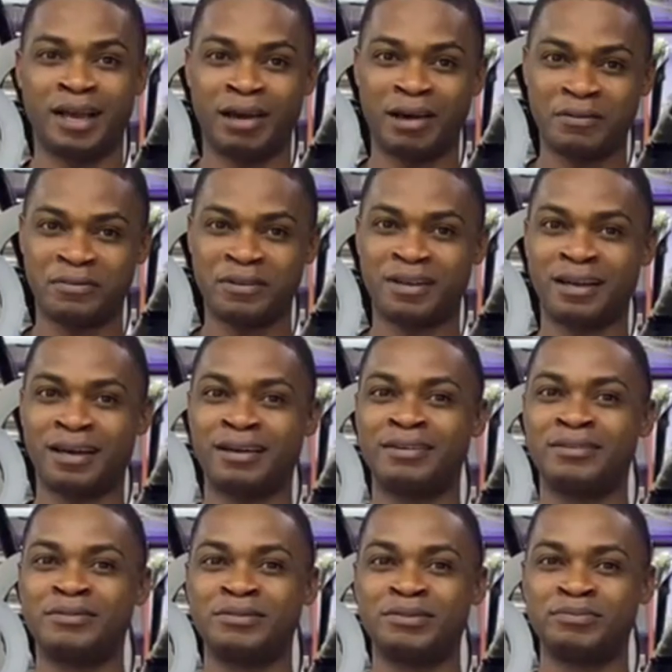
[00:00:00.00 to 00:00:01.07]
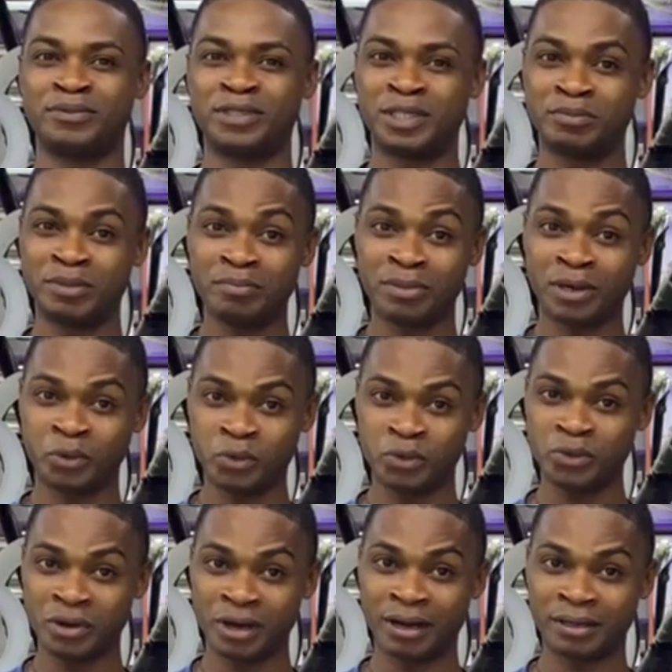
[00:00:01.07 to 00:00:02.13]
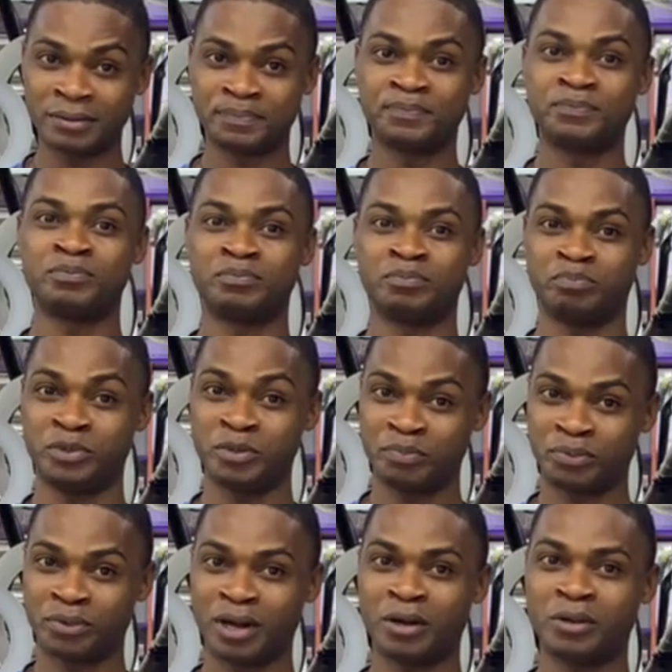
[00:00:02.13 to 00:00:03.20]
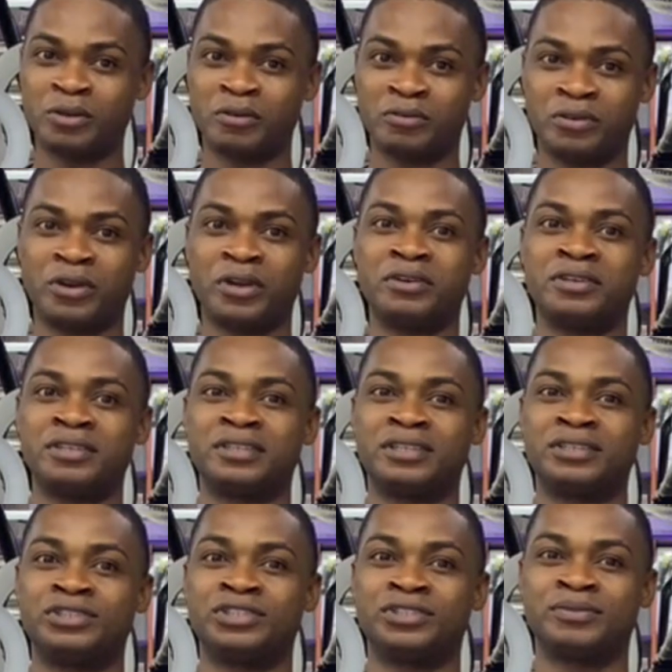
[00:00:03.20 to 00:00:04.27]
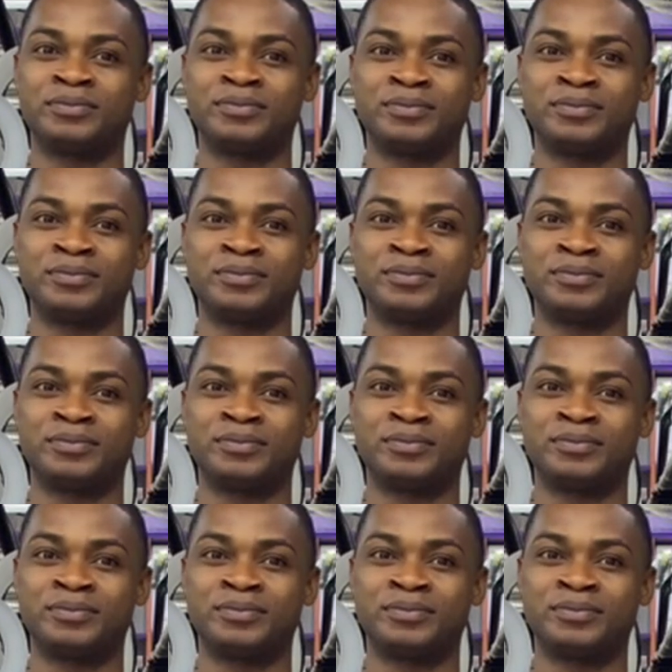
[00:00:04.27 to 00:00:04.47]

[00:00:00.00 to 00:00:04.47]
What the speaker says: Africa, remember who you are. Be proud of your heritage.